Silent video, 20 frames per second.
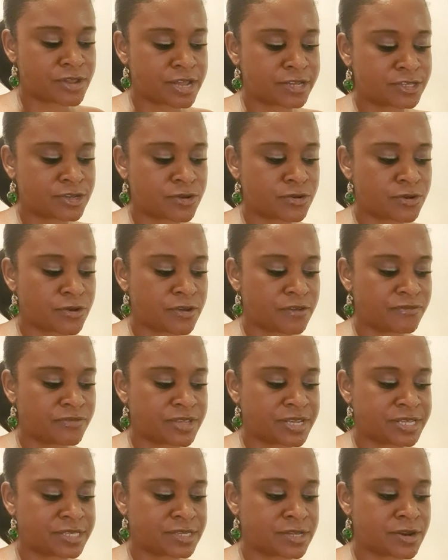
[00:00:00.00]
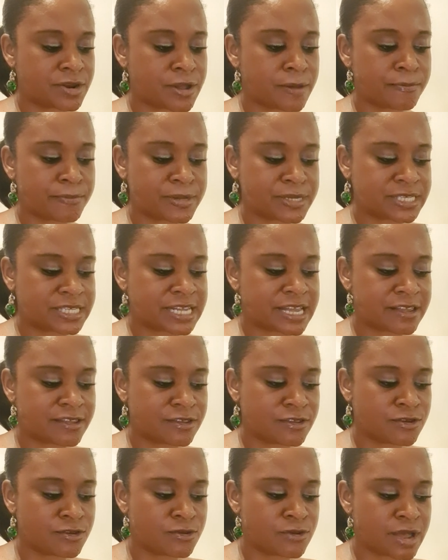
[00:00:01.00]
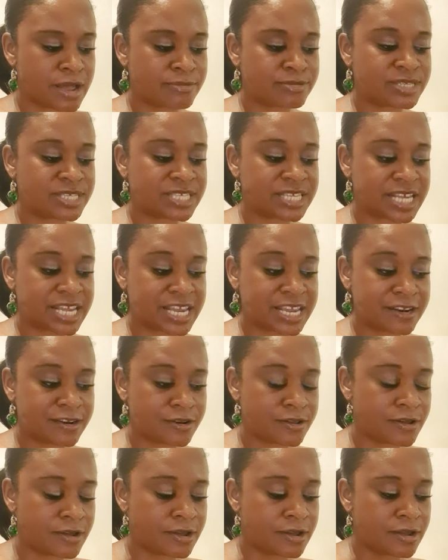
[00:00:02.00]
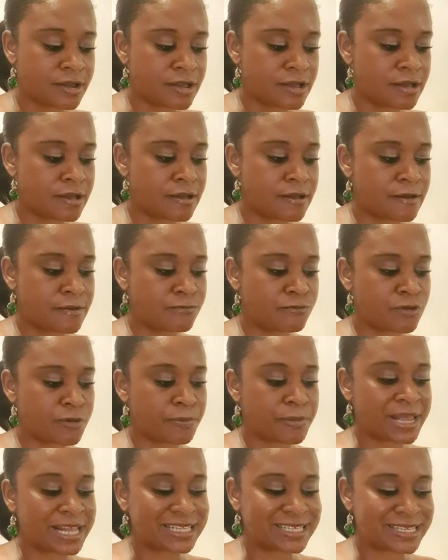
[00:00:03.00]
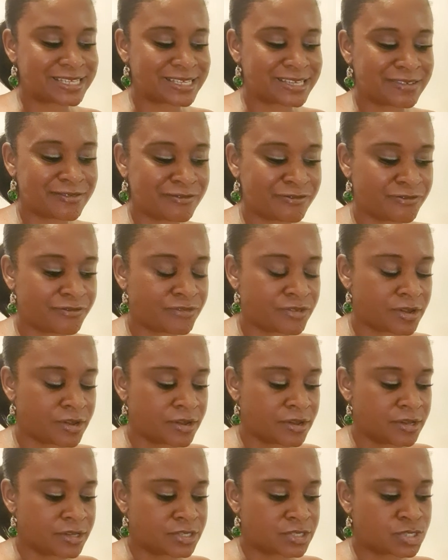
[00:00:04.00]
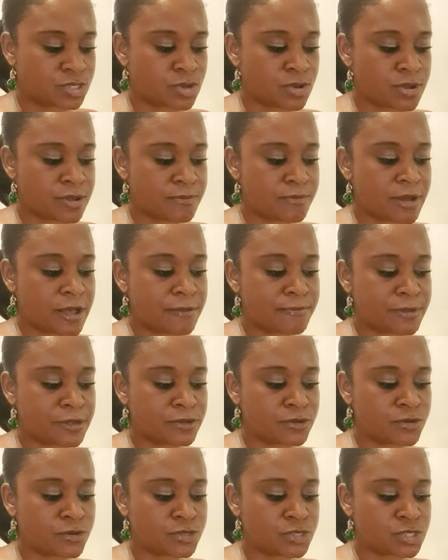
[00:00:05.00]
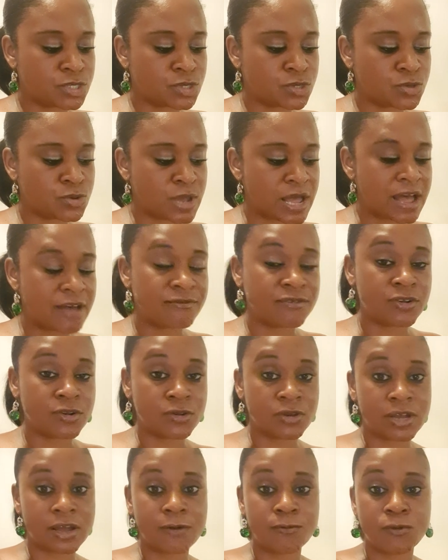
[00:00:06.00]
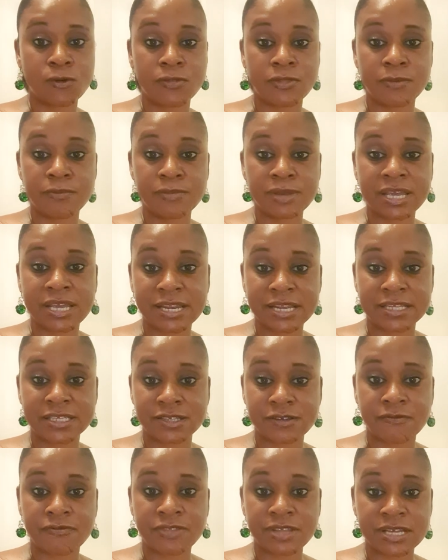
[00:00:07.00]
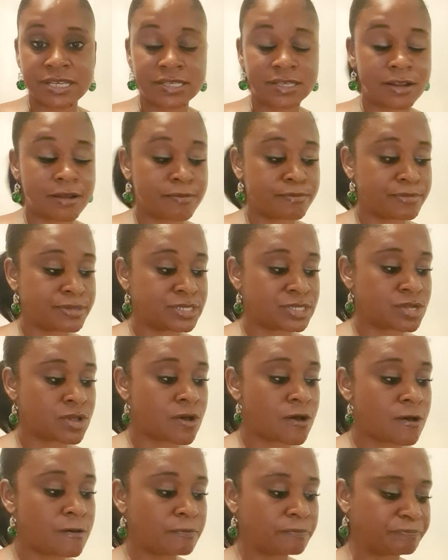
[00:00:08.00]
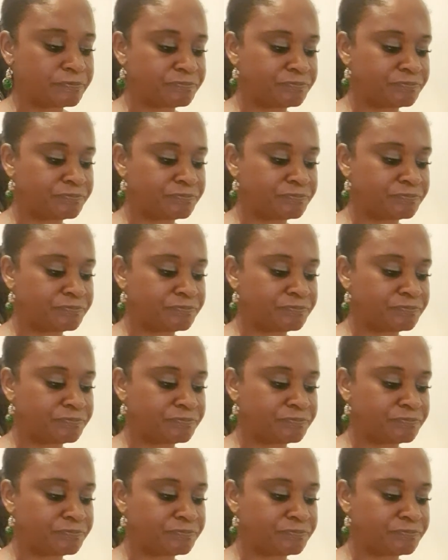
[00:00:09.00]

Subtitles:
I don't know if these are numbers that you have seen repetitive. So it might be good to have a look at what the meanings of these numbers are.